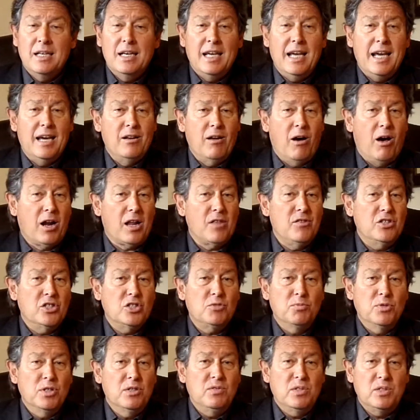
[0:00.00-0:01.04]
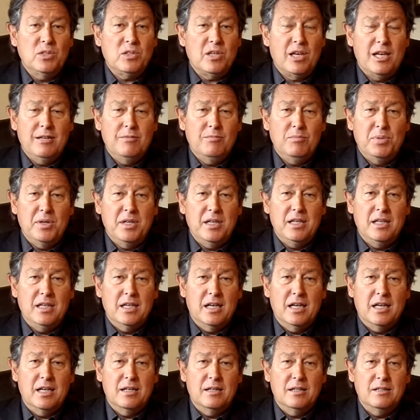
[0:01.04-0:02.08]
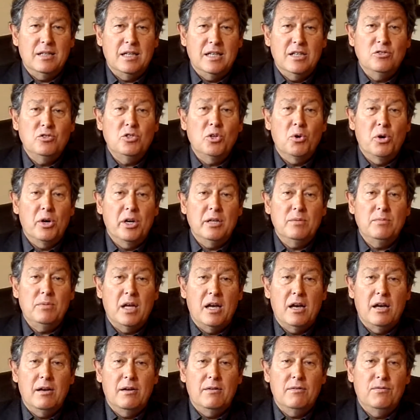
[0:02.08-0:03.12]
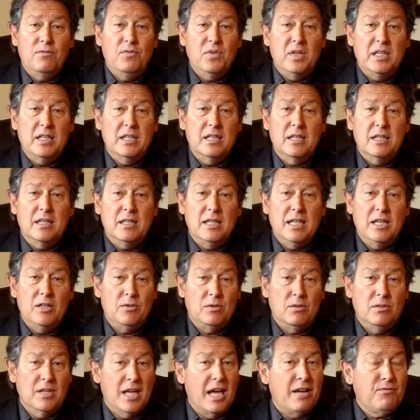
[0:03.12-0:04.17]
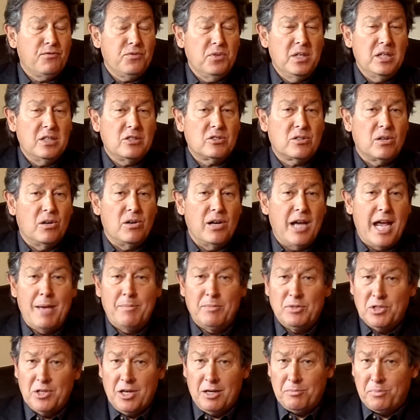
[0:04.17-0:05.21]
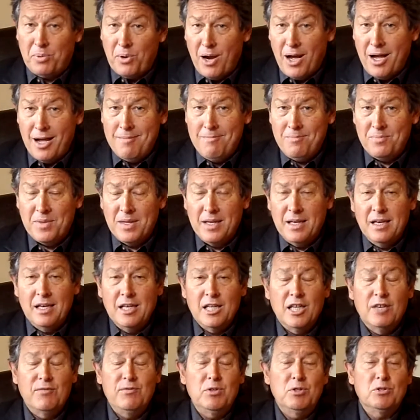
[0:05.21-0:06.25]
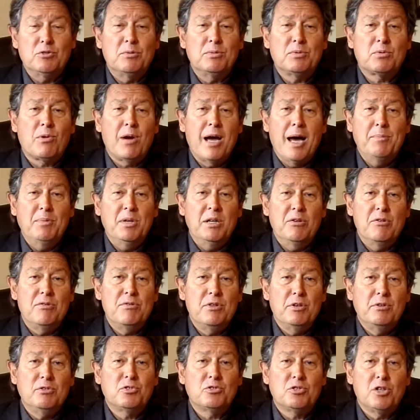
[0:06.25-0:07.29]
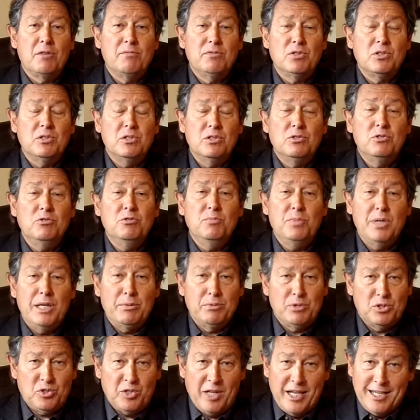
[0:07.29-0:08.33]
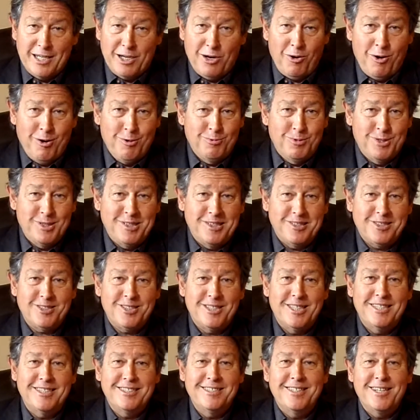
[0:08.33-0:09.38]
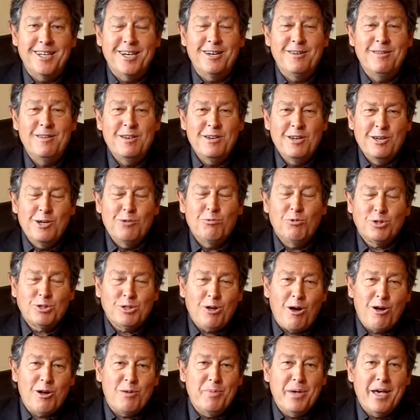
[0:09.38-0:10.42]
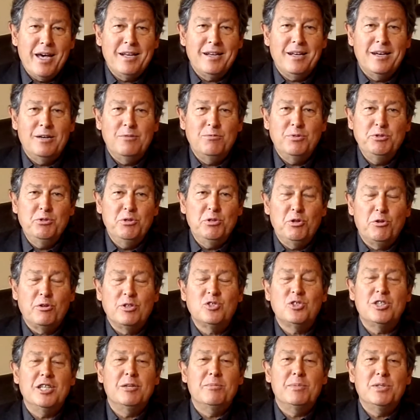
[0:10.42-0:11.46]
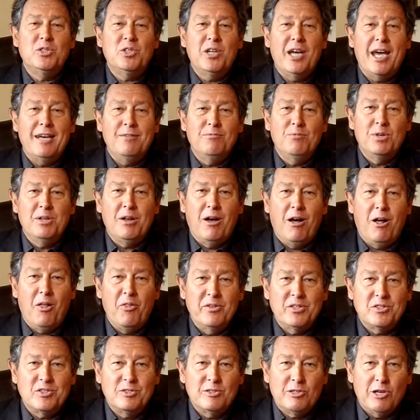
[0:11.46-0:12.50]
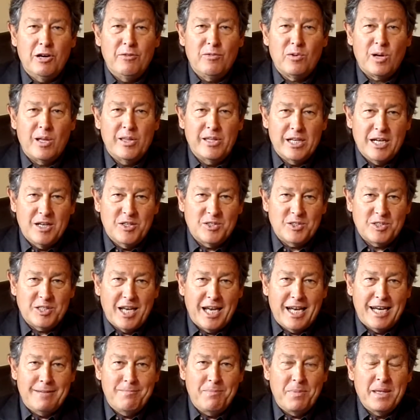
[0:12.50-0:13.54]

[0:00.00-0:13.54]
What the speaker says: And all of these movies can be enjoyed via either Netflix or Amazon Prime. If you subscribe to either of those services, you'll be able to stay current with us. And we'll talk about, we'll do a little cinema chat when all this is over on the other side.